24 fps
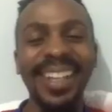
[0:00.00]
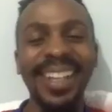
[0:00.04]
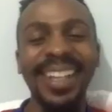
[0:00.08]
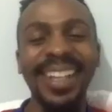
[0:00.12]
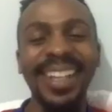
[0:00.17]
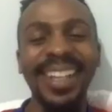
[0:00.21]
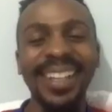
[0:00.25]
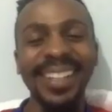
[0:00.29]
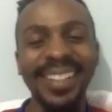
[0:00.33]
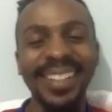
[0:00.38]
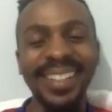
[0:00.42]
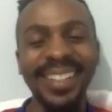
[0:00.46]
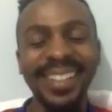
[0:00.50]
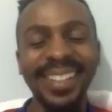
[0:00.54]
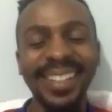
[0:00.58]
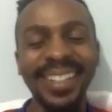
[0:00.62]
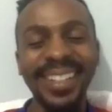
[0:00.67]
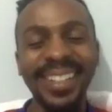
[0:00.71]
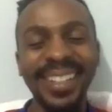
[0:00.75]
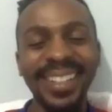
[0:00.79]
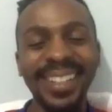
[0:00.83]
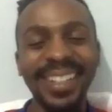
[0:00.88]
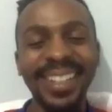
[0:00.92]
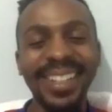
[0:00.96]

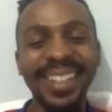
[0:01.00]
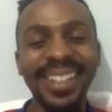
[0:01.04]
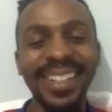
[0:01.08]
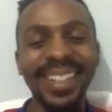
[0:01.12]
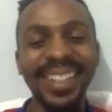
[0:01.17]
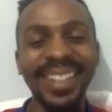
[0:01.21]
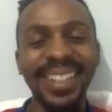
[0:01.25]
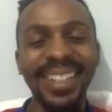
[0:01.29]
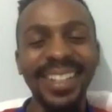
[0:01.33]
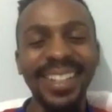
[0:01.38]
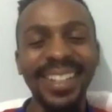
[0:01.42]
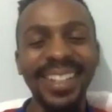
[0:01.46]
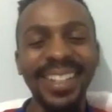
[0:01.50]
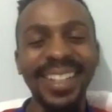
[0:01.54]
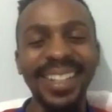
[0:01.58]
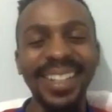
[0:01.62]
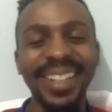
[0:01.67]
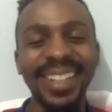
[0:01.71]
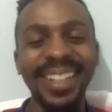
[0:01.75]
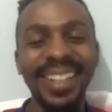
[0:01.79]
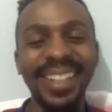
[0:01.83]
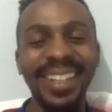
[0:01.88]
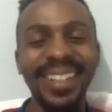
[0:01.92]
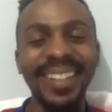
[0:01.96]

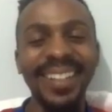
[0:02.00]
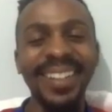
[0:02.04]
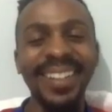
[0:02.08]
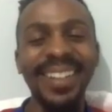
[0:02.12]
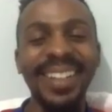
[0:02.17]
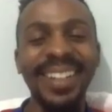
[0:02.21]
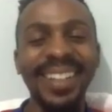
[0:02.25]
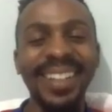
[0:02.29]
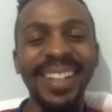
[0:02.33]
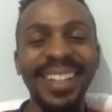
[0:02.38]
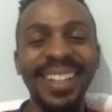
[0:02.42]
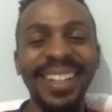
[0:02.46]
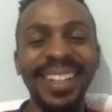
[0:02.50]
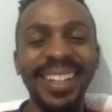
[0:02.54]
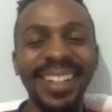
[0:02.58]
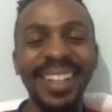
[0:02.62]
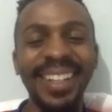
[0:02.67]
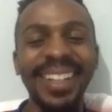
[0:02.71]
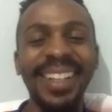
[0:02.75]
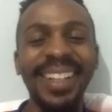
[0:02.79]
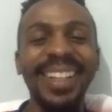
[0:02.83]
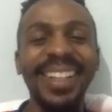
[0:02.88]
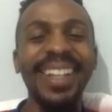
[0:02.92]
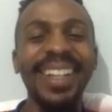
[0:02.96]

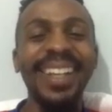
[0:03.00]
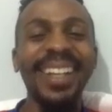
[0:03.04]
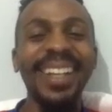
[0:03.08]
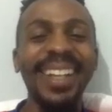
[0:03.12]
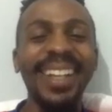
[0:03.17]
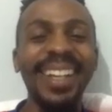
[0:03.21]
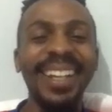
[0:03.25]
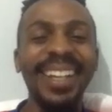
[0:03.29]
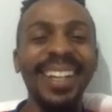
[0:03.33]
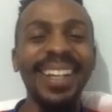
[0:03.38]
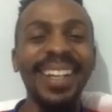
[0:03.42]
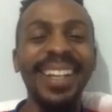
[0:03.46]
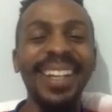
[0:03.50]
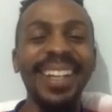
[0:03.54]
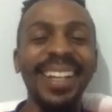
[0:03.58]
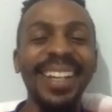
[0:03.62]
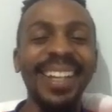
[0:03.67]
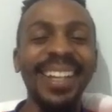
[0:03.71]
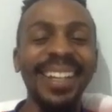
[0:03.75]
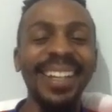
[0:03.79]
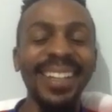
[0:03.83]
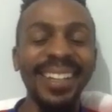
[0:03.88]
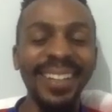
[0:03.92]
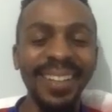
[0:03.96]

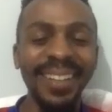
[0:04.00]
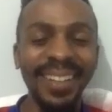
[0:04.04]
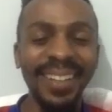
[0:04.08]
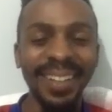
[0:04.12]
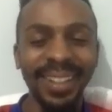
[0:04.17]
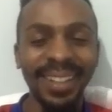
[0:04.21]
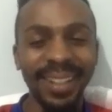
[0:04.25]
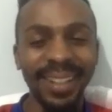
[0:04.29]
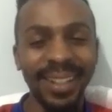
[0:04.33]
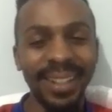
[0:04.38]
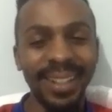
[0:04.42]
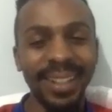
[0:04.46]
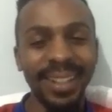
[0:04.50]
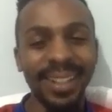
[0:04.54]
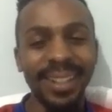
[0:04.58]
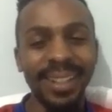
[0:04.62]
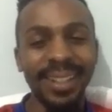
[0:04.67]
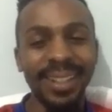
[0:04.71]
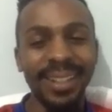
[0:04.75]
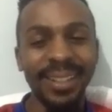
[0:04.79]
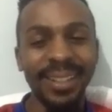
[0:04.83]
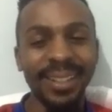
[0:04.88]
The person shown says nothing.